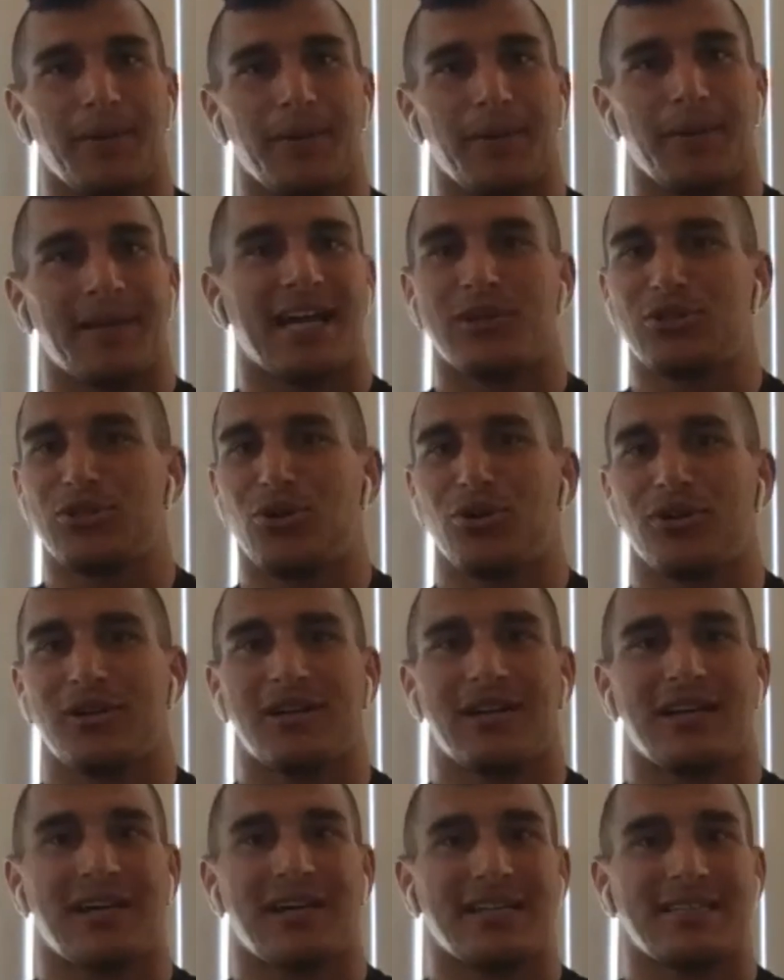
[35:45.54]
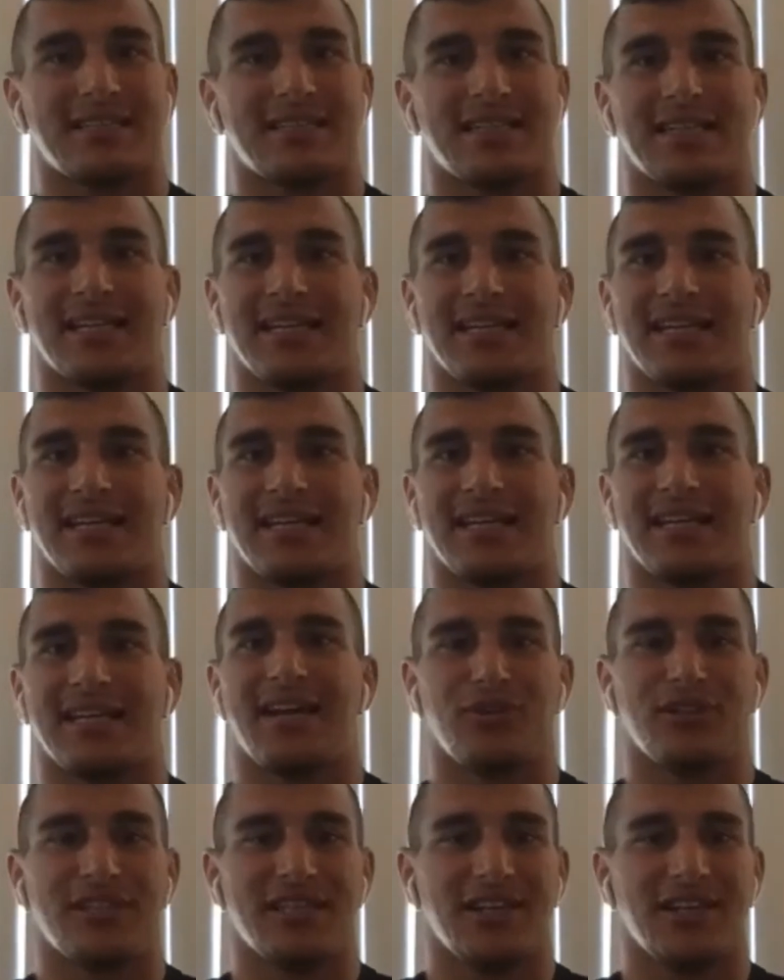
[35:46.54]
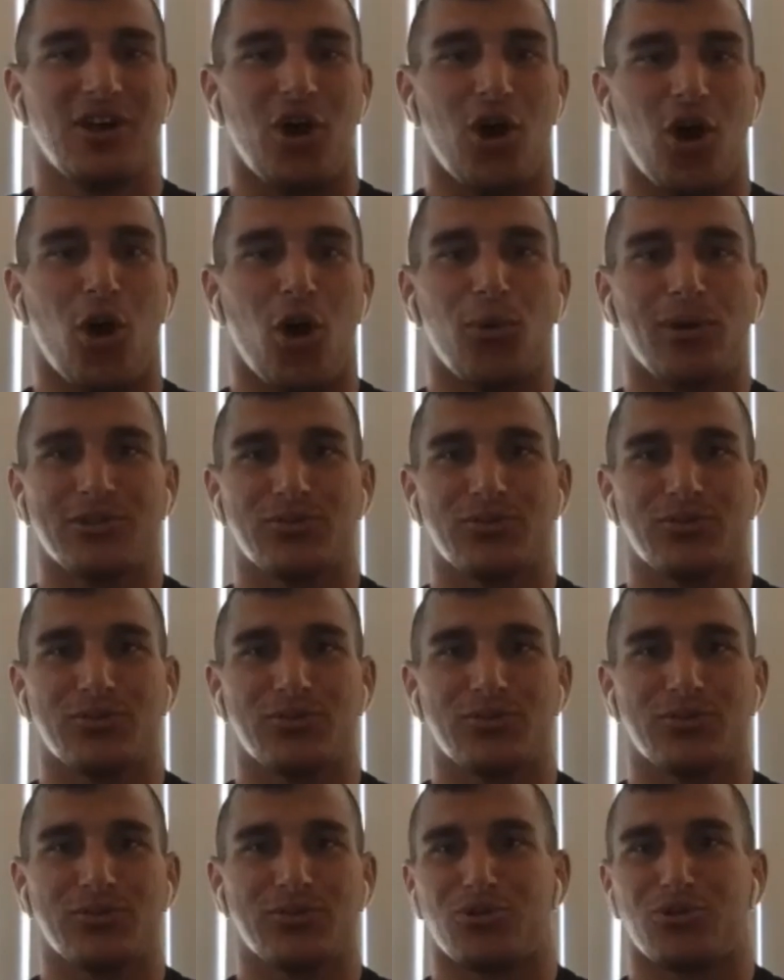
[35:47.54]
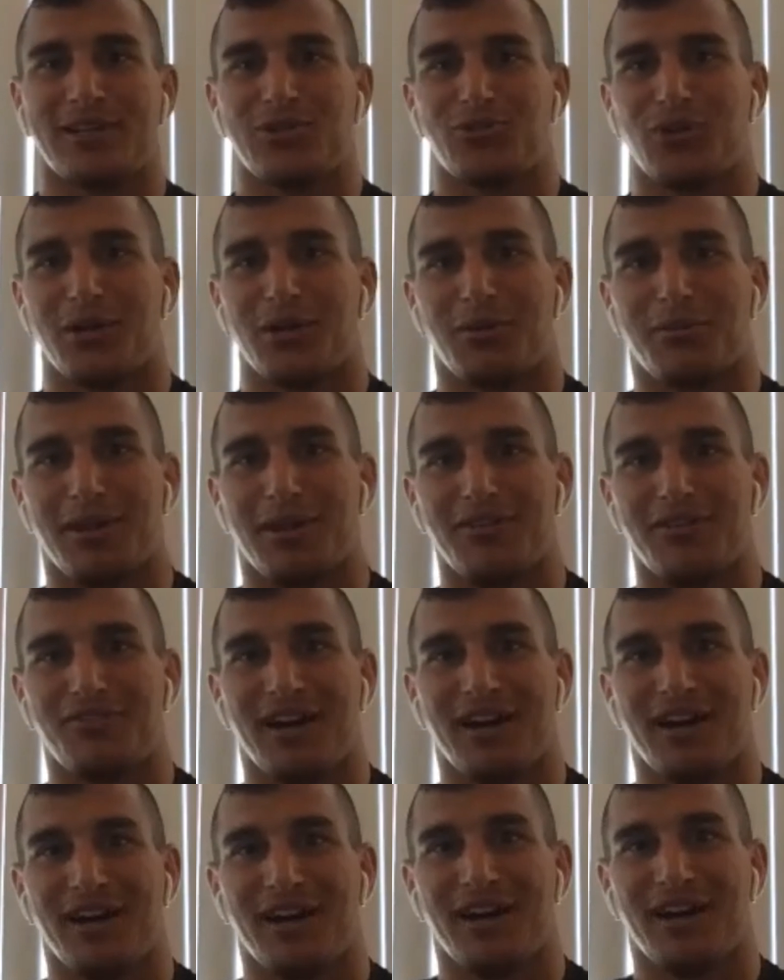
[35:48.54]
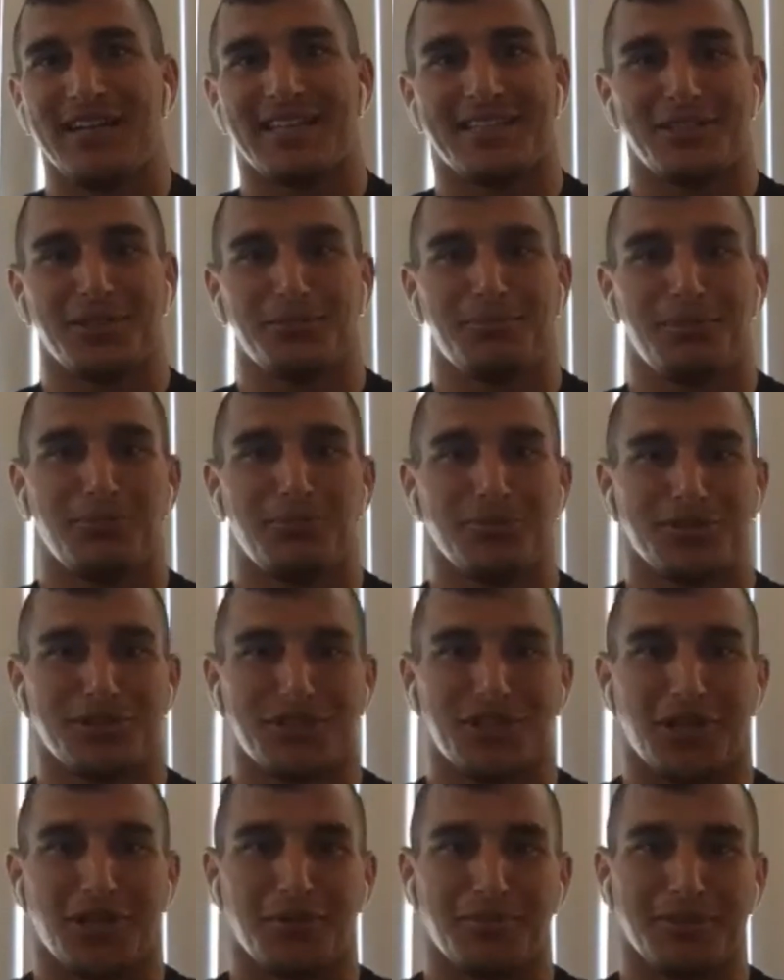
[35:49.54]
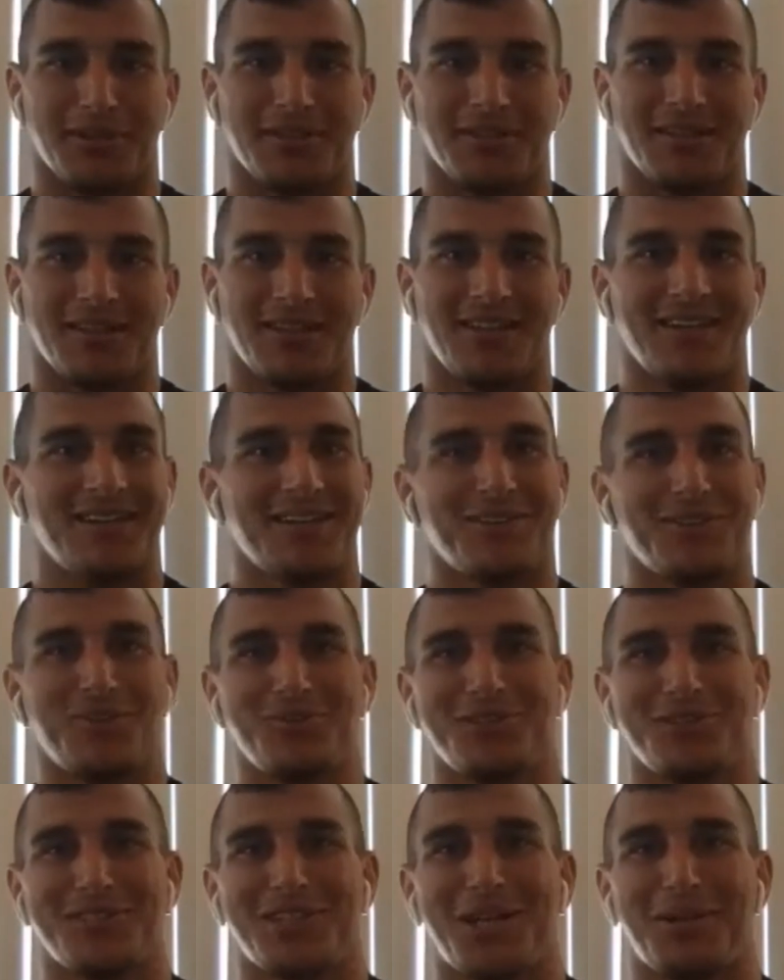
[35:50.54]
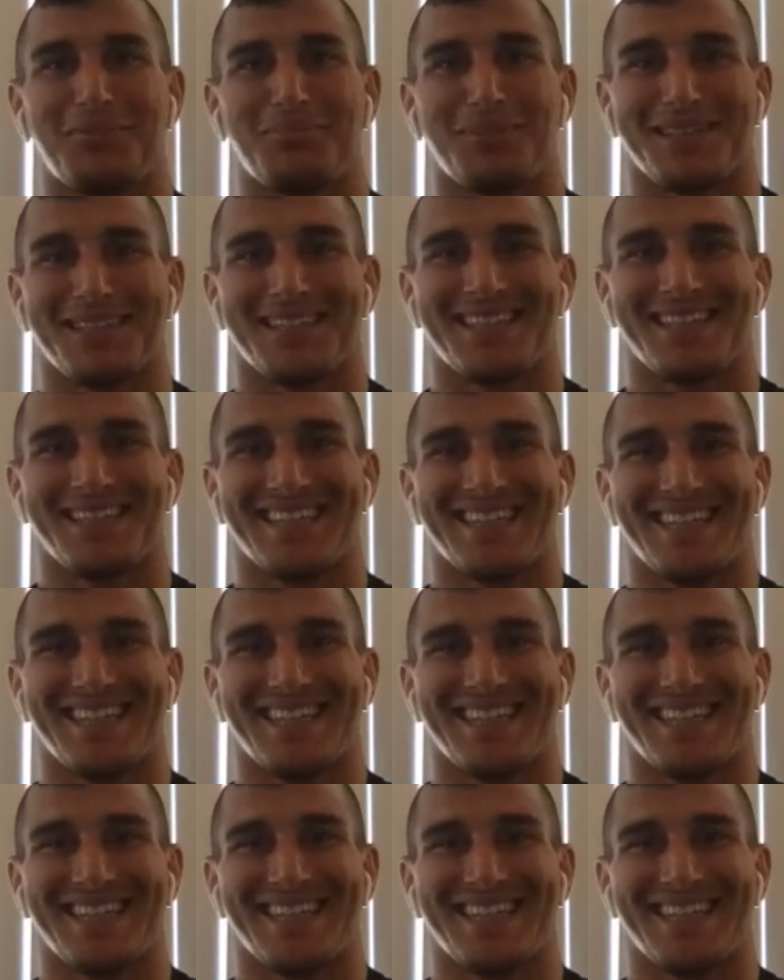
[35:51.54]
taekwondo, karate, everything, always want to turn into MMA fight until people stop it. Don't stop it.